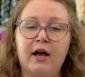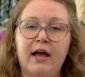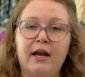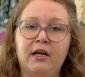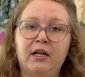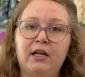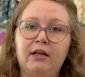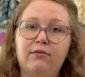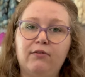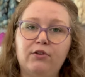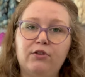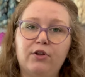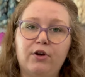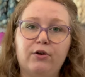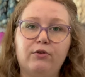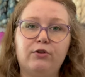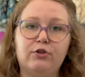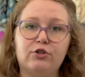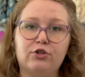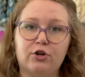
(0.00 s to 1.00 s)
And even
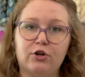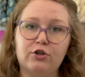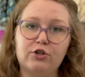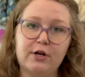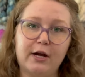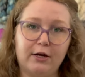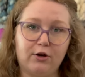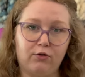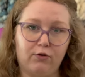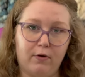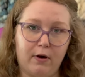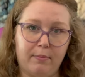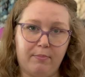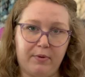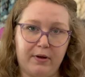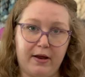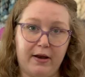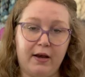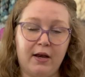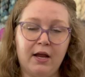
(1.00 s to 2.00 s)
though the church I grew up
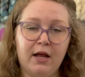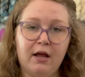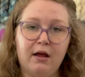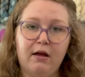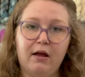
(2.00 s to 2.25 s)
in